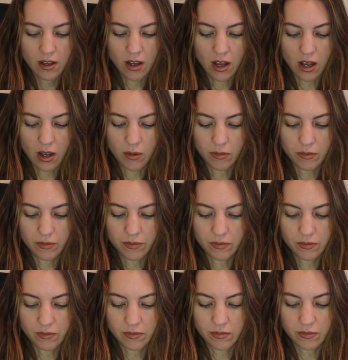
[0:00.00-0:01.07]

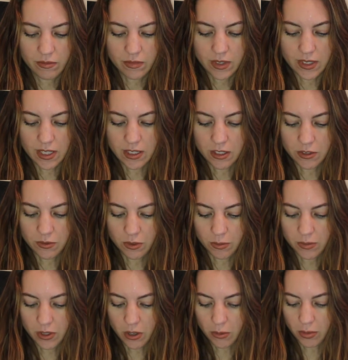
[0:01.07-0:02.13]
It says it's for
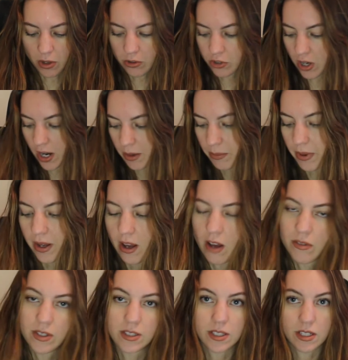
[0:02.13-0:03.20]
blow drying, but
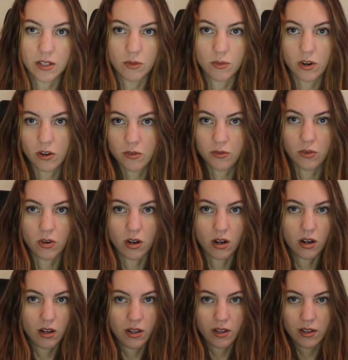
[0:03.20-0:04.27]
obviously can work
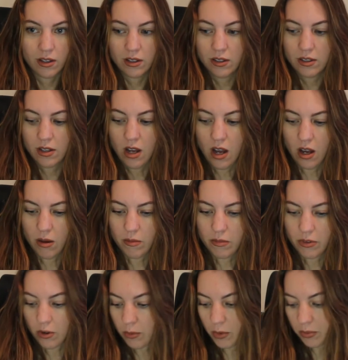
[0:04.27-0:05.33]
for
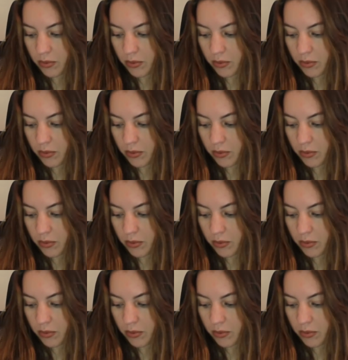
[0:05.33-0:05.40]
thermal